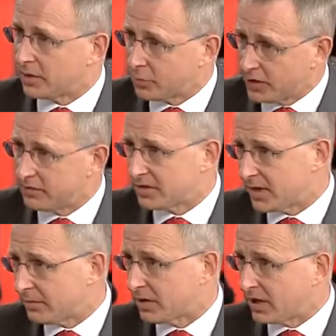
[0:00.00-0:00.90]
the previous
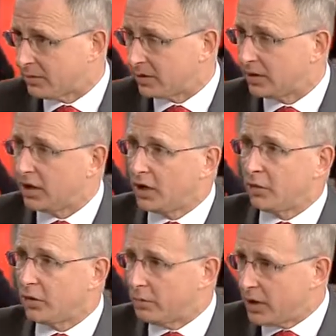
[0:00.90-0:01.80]
Labor government
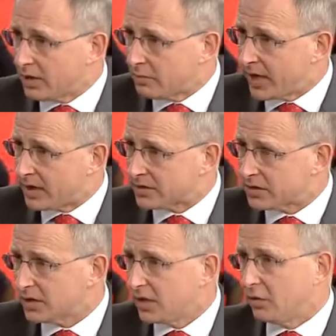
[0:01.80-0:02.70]
with pink bats,